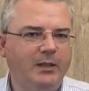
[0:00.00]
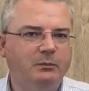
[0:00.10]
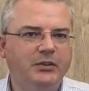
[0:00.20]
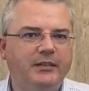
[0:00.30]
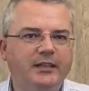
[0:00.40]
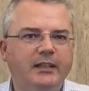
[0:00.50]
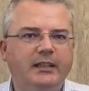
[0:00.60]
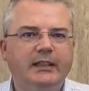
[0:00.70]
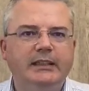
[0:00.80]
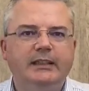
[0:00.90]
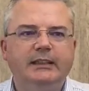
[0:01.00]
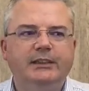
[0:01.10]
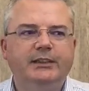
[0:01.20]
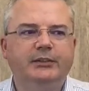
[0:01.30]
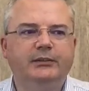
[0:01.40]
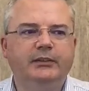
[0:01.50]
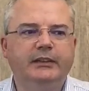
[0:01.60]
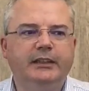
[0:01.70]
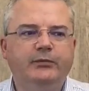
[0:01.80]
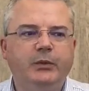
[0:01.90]
But you see, you know,
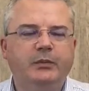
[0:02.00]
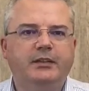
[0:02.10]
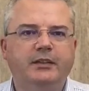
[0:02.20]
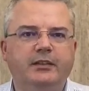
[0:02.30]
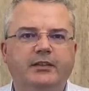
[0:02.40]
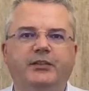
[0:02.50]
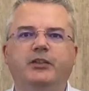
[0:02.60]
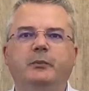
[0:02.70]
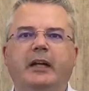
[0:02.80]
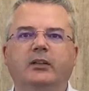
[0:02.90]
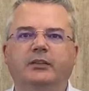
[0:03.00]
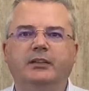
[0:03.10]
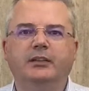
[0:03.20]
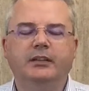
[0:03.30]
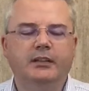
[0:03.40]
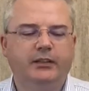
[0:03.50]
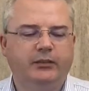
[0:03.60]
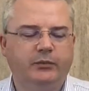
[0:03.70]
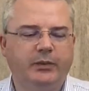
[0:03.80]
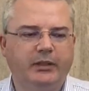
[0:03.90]
if we were to zoom out,
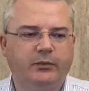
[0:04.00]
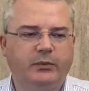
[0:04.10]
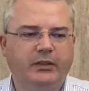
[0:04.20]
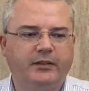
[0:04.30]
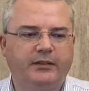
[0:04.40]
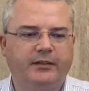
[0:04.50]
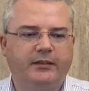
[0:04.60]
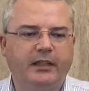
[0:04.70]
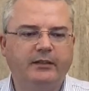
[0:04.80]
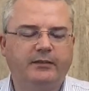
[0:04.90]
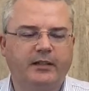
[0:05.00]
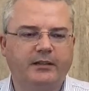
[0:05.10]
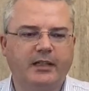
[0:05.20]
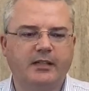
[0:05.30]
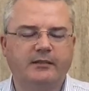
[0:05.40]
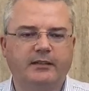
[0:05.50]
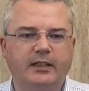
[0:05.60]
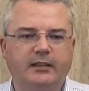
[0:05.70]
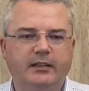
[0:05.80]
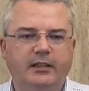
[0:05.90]
we could see for ourselves
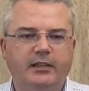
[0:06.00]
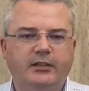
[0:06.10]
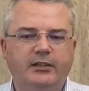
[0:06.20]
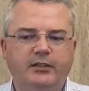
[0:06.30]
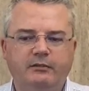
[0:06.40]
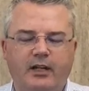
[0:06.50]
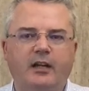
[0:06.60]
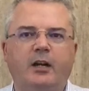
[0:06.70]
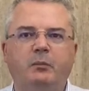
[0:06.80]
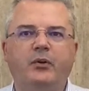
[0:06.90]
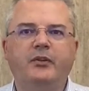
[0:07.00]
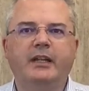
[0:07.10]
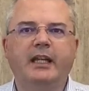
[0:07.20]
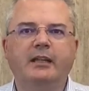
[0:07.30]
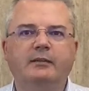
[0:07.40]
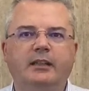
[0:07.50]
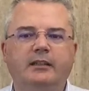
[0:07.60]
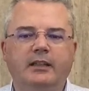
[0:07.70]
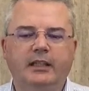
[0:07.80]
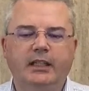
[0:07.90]
that, you know, our board game,
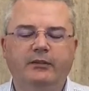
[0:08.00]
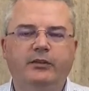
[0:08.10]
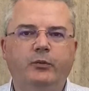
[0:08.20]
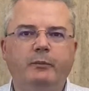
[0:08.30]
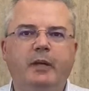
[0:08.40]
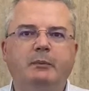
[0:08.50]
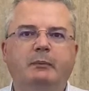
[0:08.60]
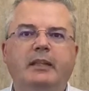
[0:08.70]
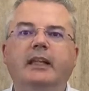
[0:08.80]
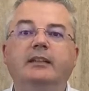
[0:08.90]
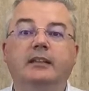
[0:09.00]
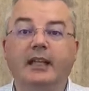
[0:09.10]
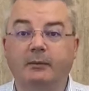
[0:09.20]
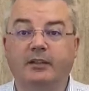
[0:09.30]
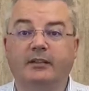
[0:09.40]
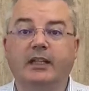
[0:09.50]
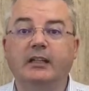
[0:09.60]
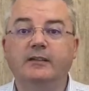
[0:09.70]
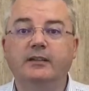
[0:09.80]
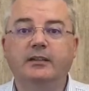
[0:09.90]
that even though we might be playing the game
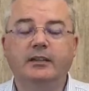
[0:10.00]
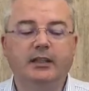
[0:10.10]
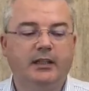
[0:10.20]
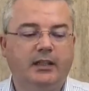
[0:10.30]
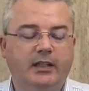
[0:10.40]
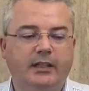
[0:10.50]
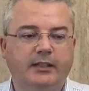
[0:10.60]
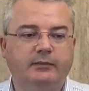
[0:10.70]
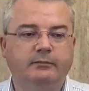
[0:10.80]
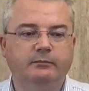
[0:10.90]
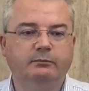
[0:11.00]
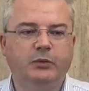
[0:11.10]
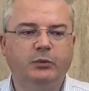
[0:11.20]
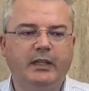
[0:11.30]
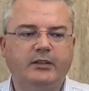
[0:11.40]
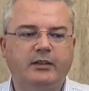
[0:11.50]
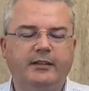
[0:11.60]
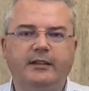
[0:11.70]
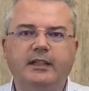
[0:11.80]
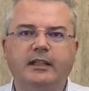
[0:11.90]
ourselves, but we actually
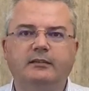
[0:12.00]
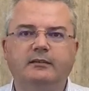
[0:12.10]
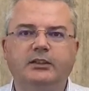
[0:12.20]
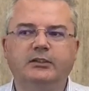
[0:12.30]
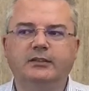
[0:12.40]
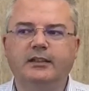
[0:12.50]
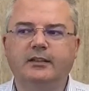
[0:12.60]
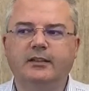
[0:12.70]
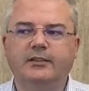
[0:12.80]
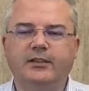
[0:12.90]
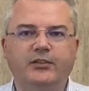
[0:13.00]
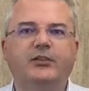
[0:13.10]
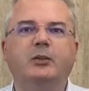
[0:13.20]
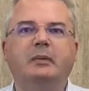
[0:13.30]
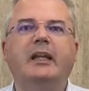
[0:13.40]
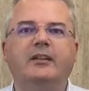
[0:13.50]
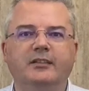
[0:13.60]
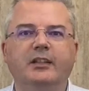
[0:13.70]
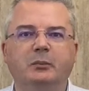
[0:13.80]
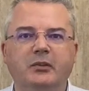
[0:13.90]
see that, you know, there's other
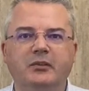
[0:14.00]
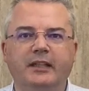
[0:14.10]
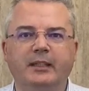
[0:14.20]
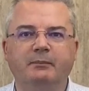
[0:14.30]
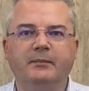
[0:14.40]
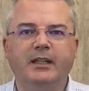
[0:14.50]
players on the board game.